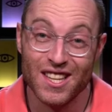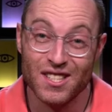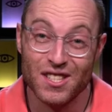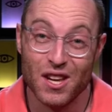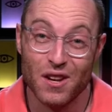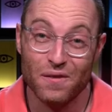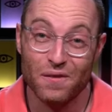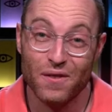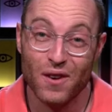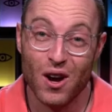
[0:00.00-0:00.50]
this
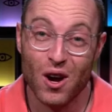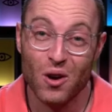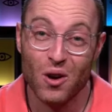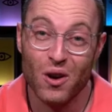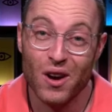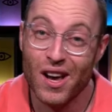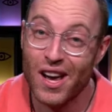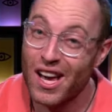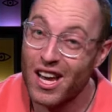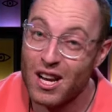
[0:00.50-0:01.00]

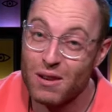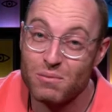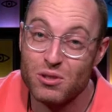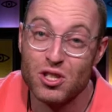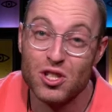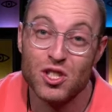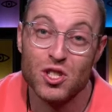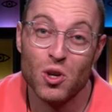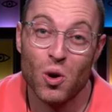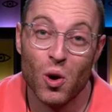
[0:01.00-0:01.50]
info and I'm
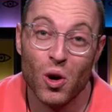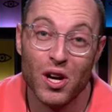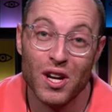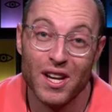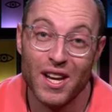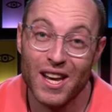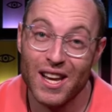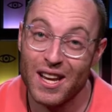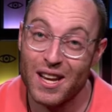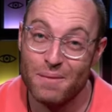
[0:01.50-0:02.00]

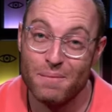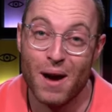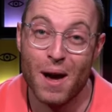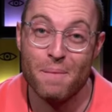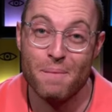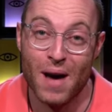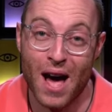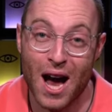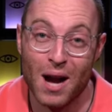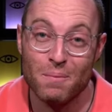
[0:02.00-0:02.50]
storing it in my
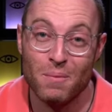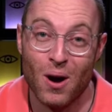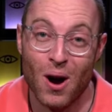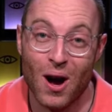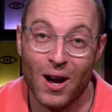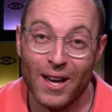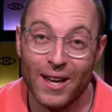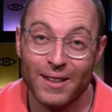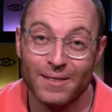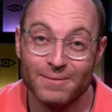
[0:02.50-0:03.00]
back
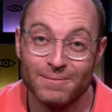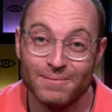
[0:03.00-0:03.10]
pocket.